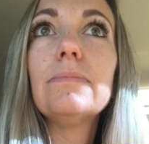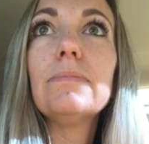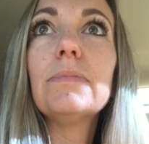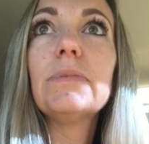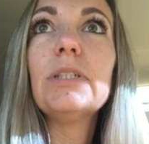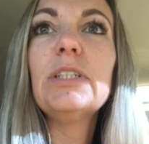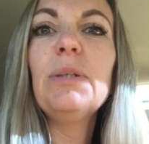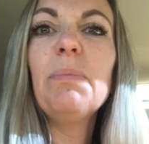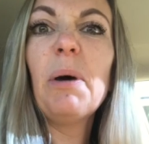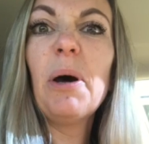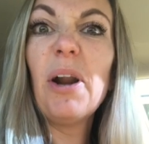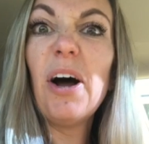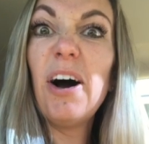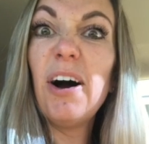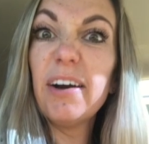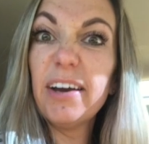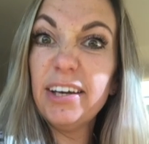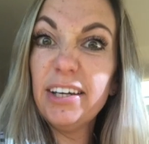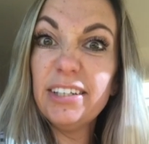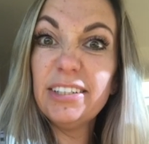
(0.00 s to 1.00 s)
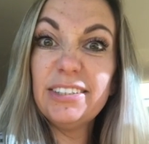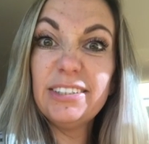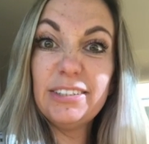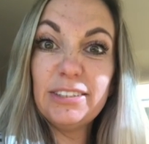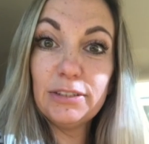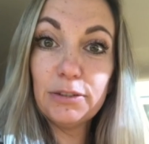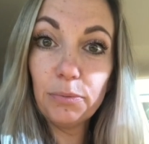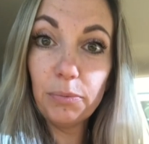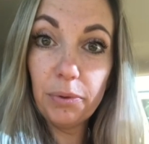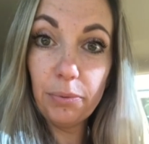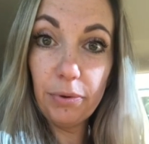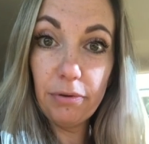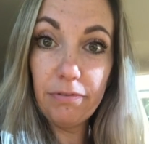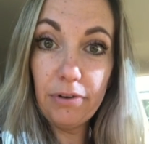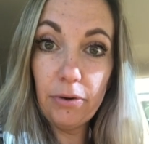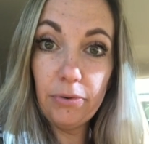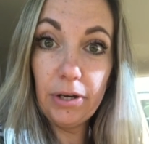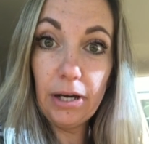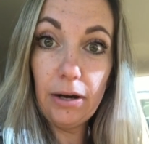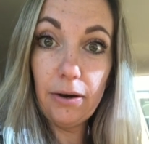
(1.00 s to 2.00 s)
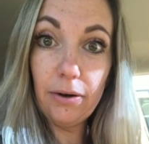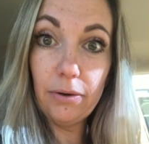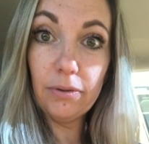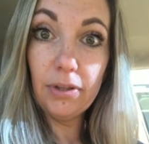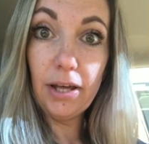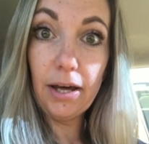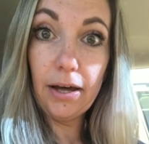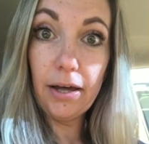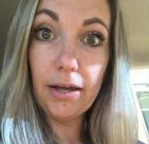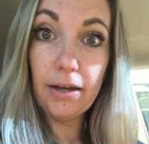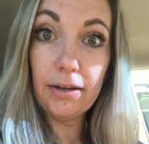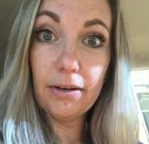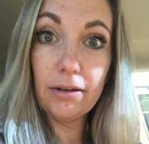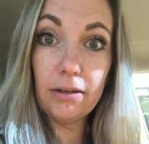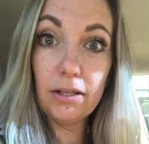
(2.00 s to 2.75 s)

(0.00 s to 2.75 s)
since about August, when we found out that